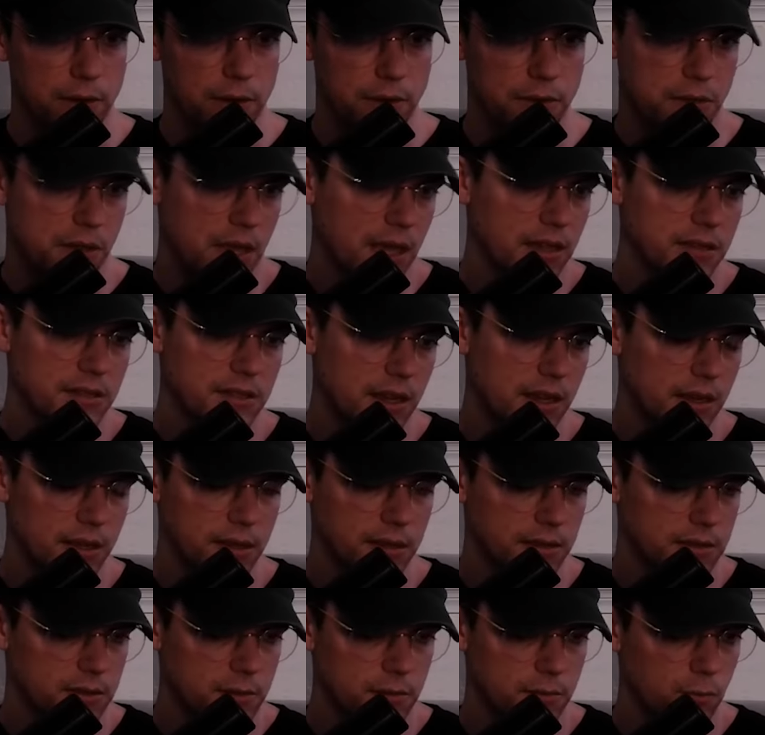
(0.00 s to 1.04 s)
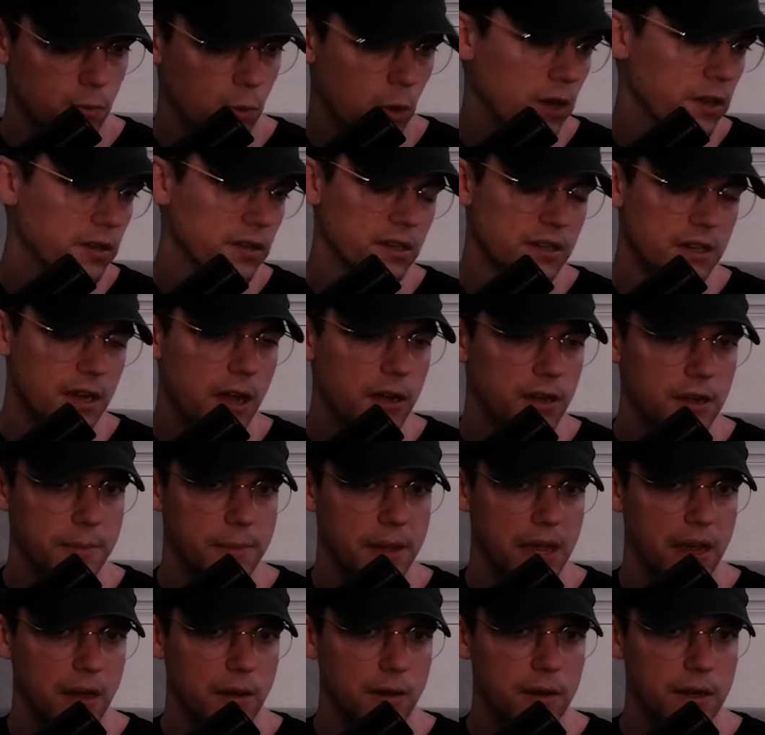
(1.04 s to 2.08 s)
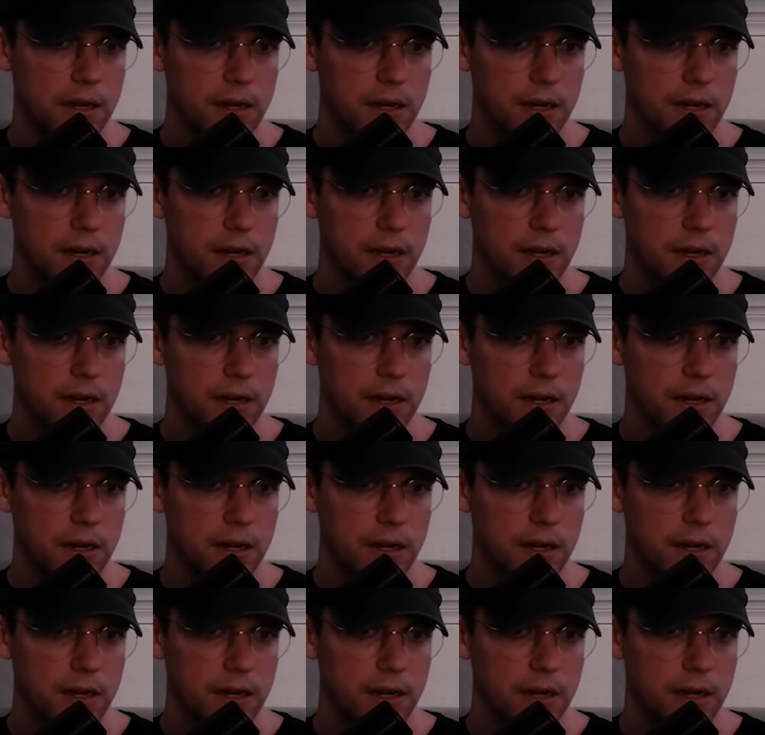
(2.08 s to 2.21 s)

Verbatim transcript: or, things that he's wanted to talk about